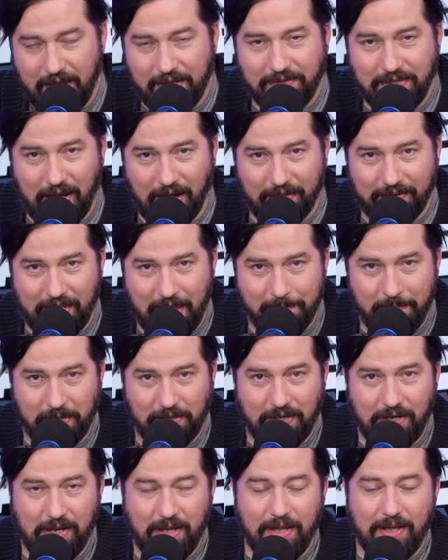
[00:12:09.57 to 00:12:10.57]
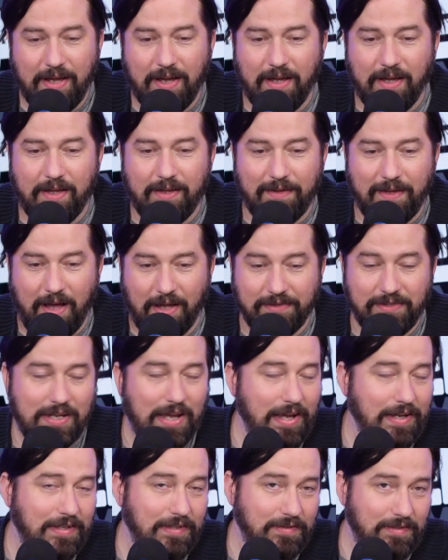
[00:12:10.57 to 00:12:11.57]
Don Lemon
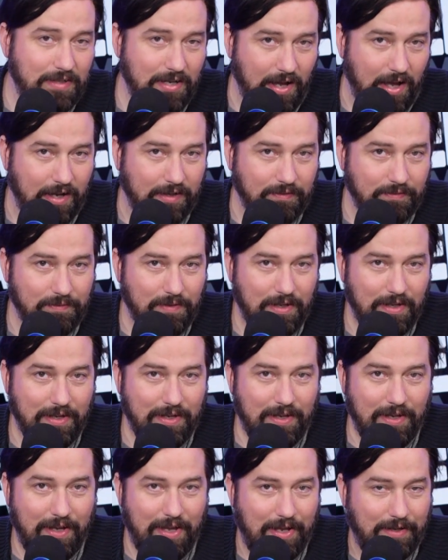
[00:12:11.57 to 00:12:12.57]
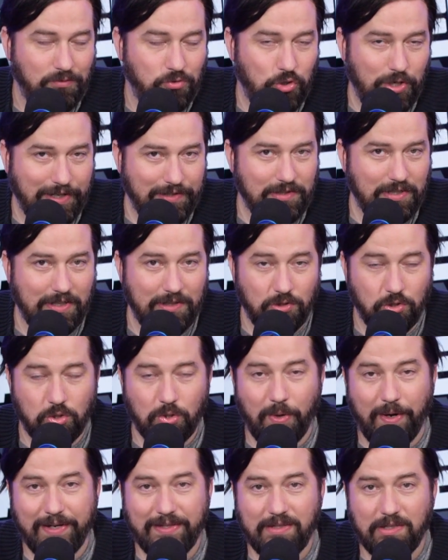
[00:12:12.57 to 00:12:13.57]
untied his tongue and just
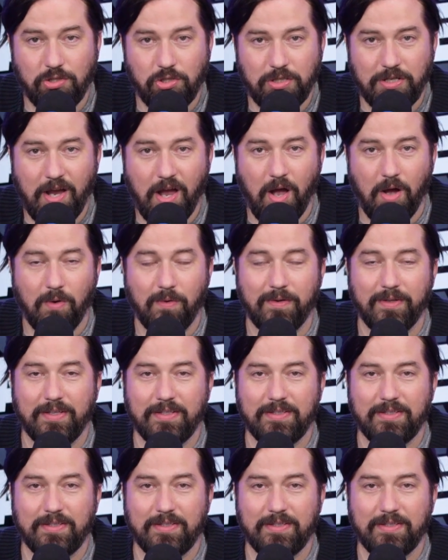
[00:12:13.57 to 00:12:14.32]
enjoyed the show.